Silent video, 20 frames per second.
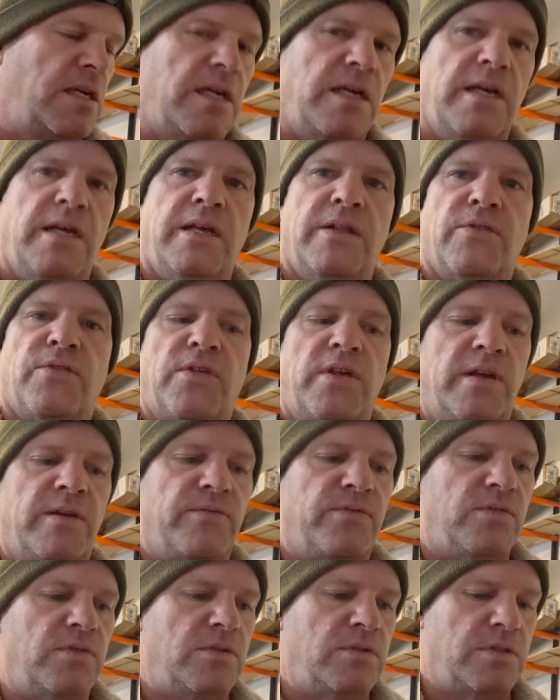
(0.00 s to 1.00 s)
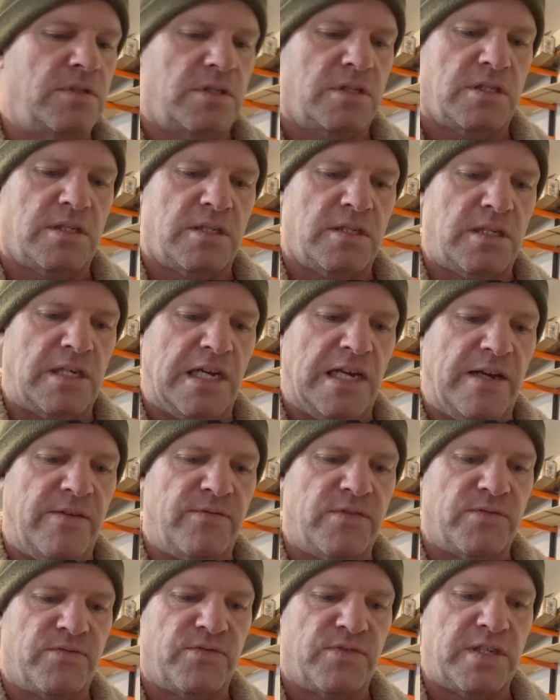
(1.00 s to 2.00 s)
and thankful to
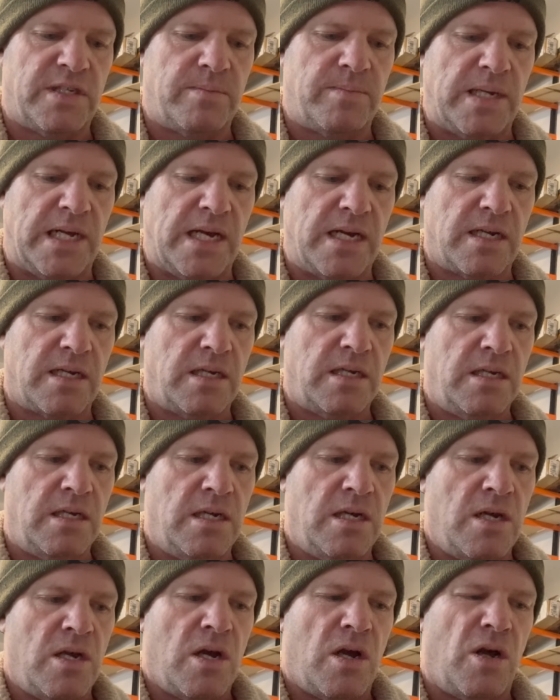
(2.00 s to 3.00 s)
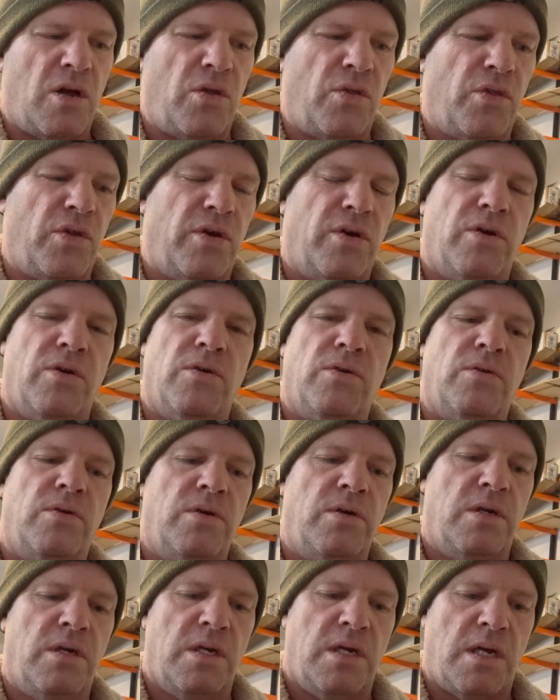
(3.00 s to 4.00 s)
have the feedback.
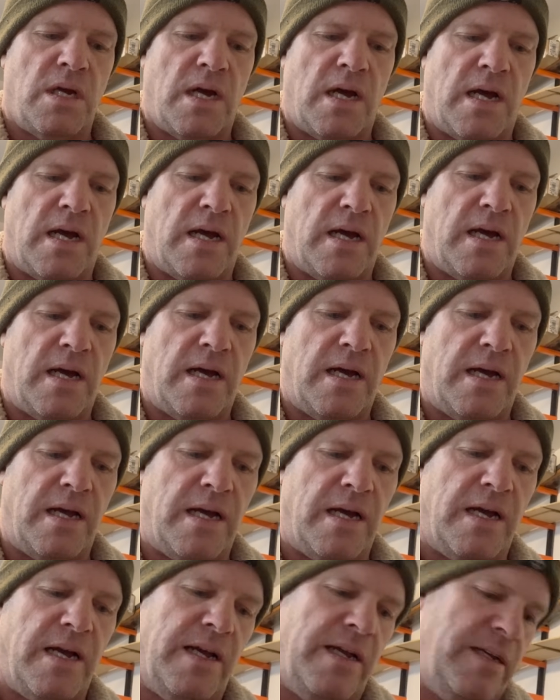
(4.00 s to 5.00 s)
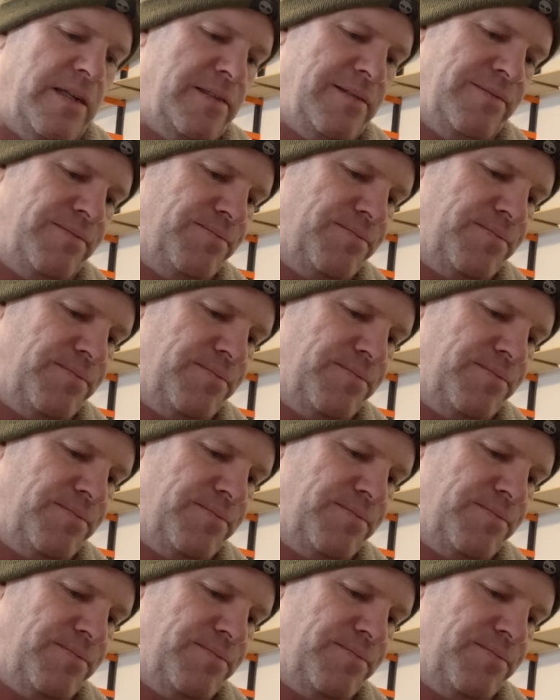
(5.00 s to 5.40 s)
Although I,